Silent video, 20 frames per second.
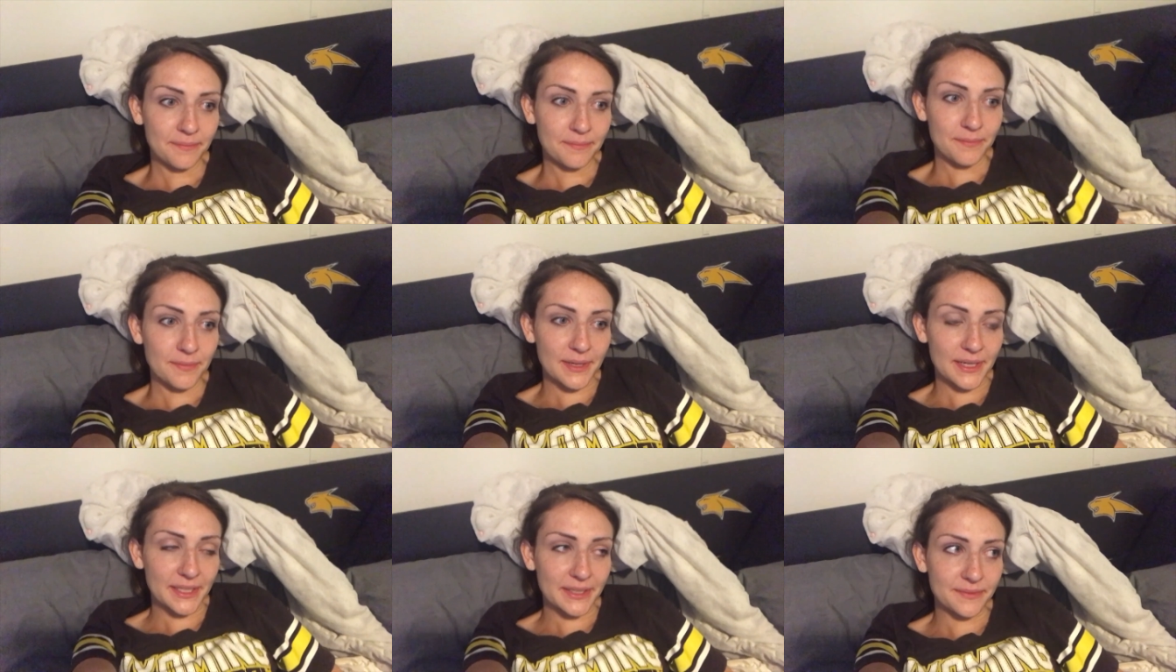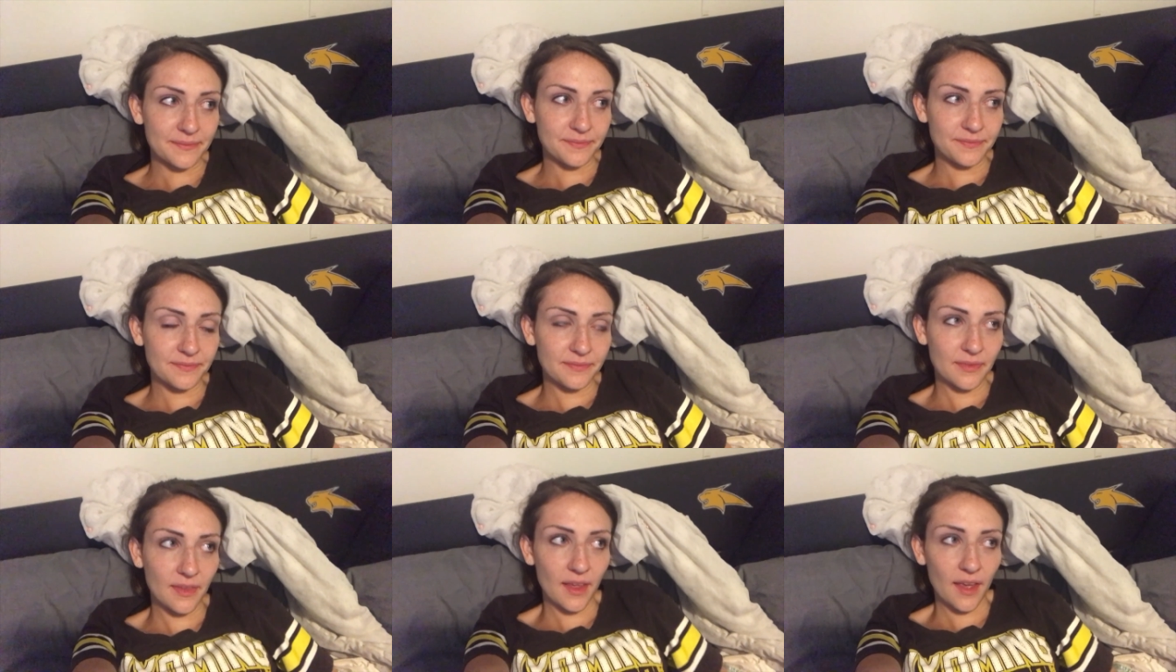but
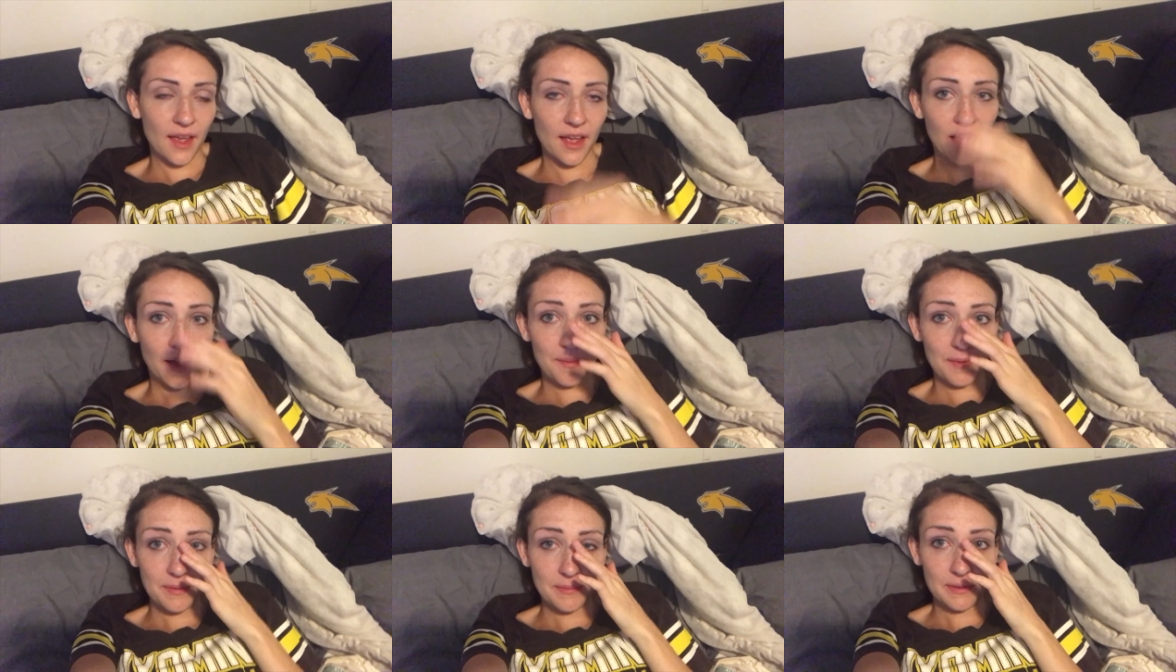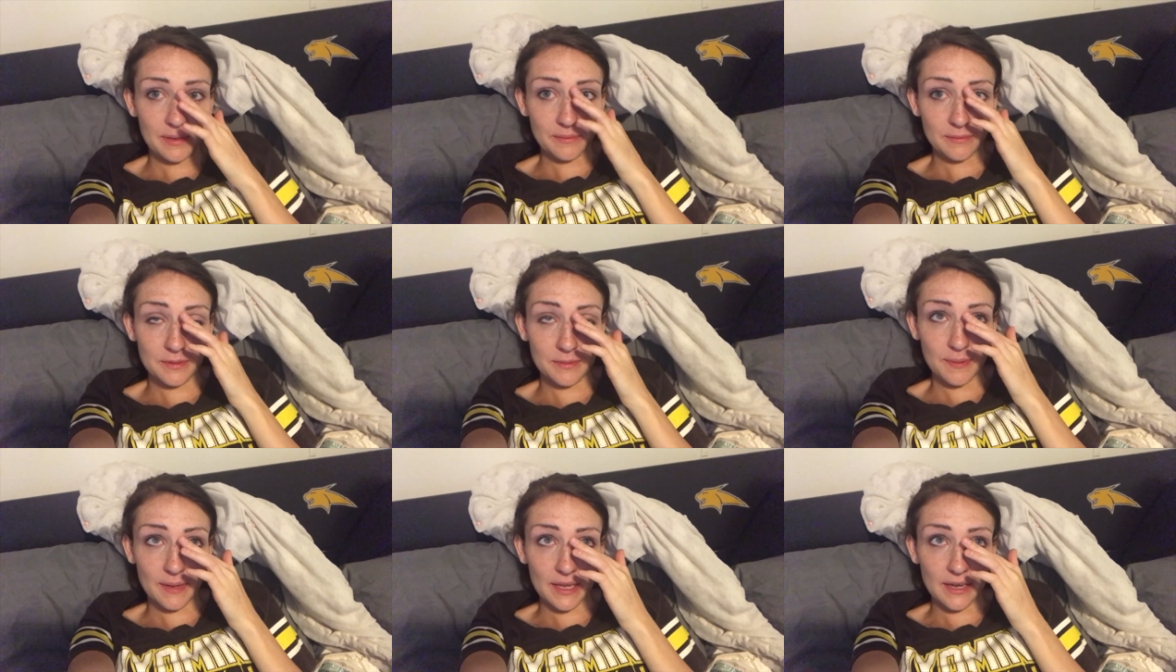I got my
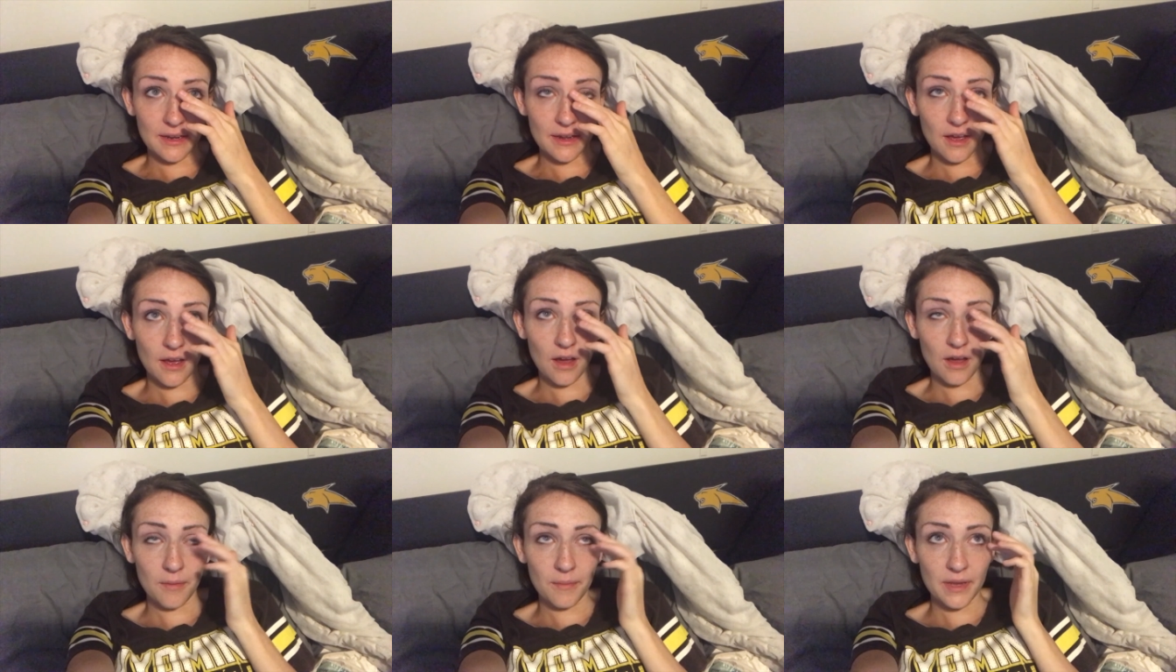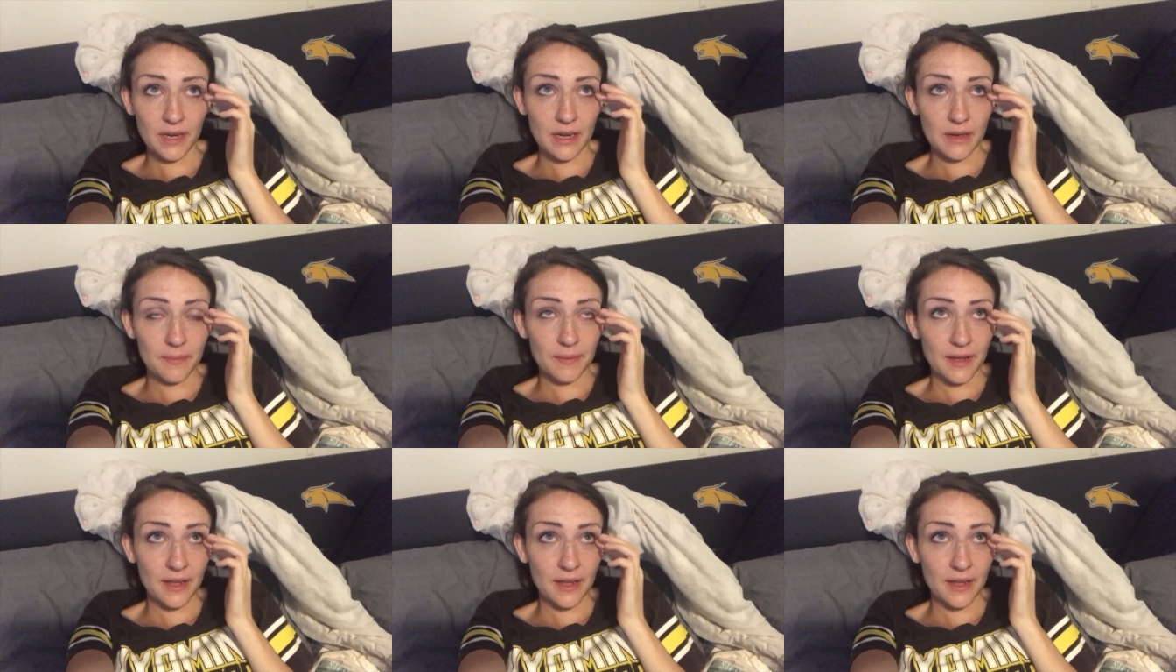mom's bed not all made up.